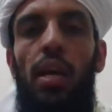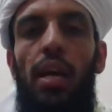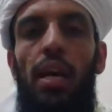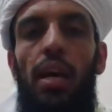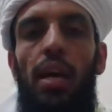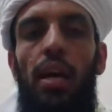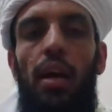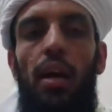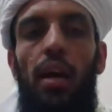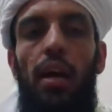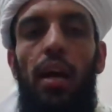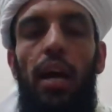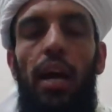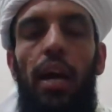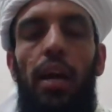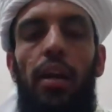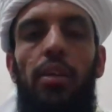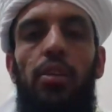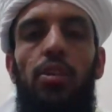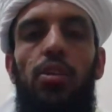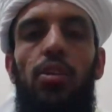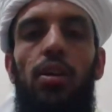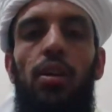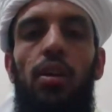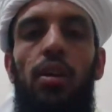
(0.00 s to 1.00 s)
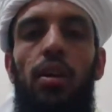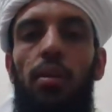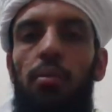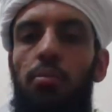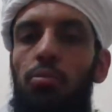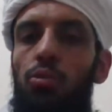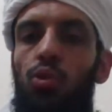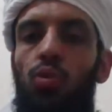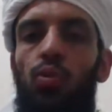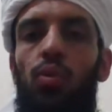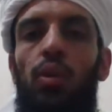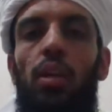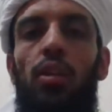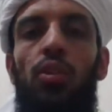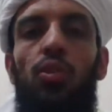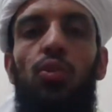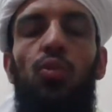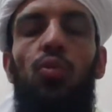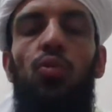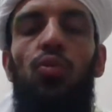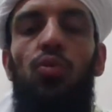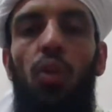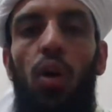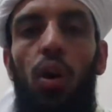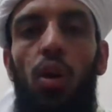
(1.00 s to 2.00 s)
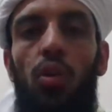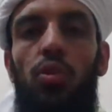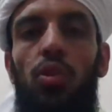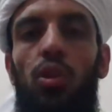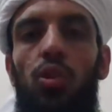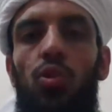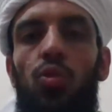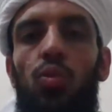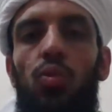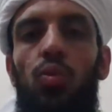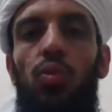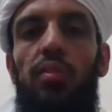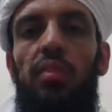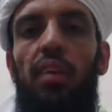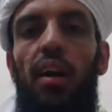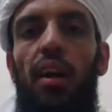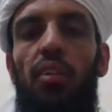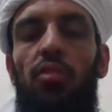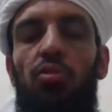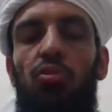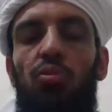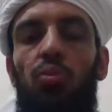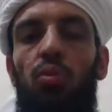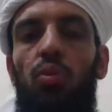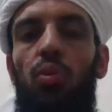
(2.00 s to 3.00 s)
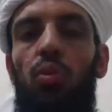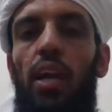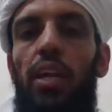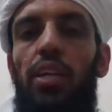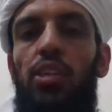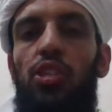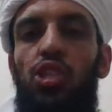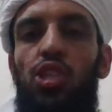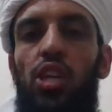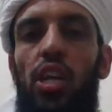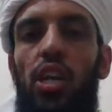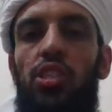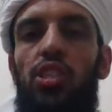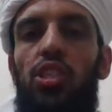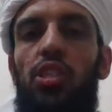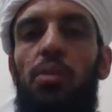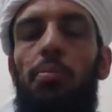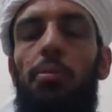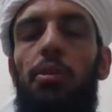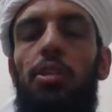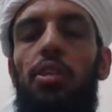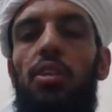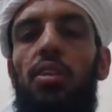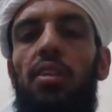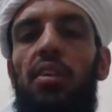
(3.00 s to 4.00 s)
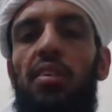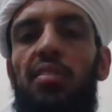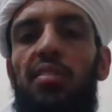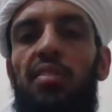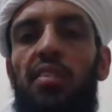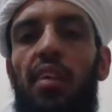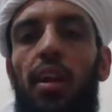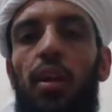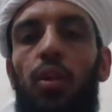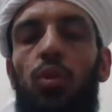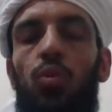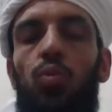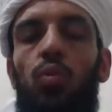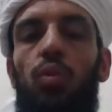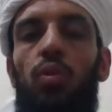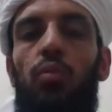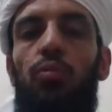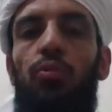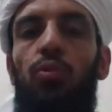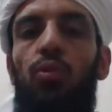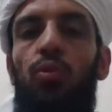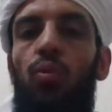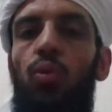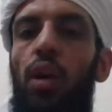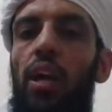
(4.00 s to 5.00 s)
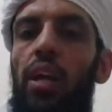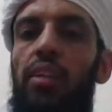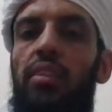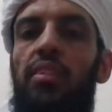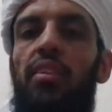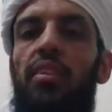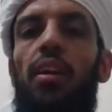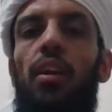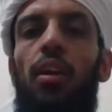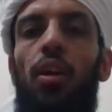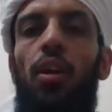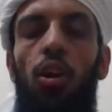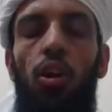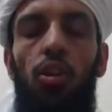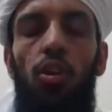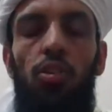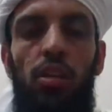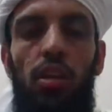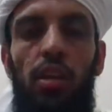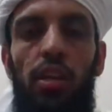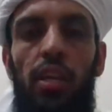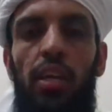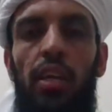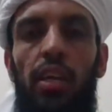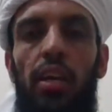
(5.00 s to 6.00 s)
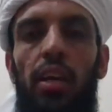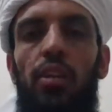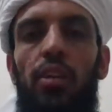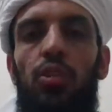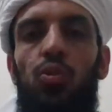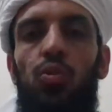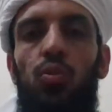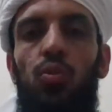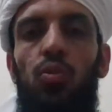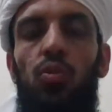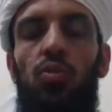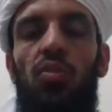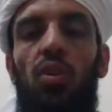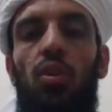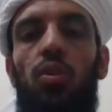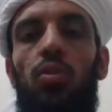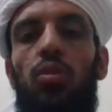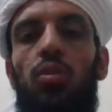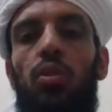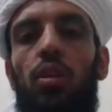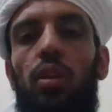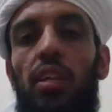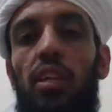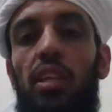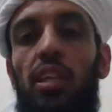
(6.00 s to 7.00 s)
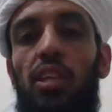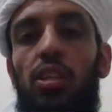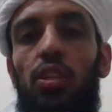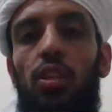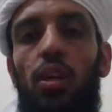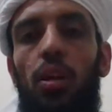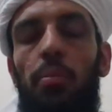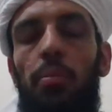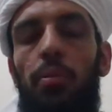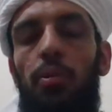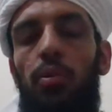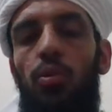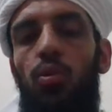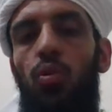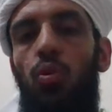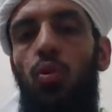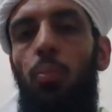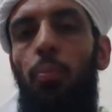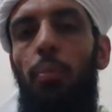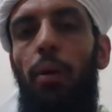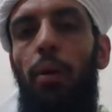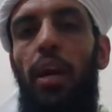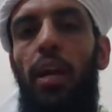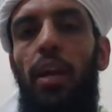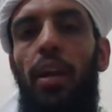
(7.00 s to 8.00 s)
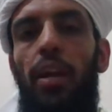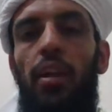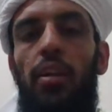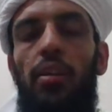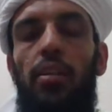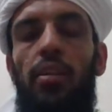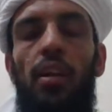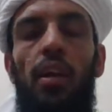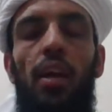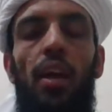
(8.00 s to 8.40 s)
And you can use other tools also, like ChatGPT, Stack Overflow, and there are other AI tools, or the GitHub Copilot.